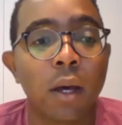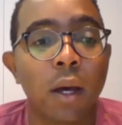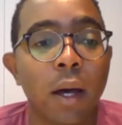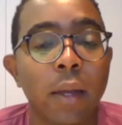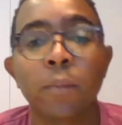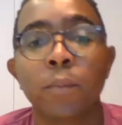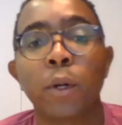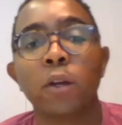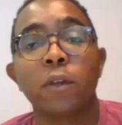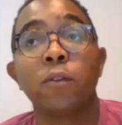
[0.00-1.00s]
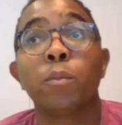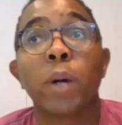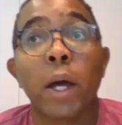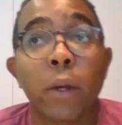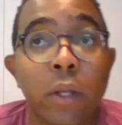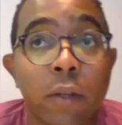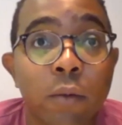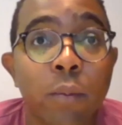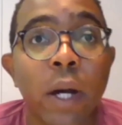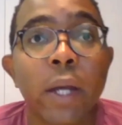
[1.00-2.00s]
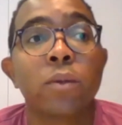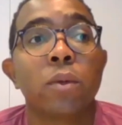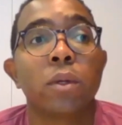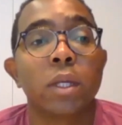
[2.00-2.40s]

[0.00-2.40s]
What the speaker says: I'm part of Eiben Bio, and Eiben Bio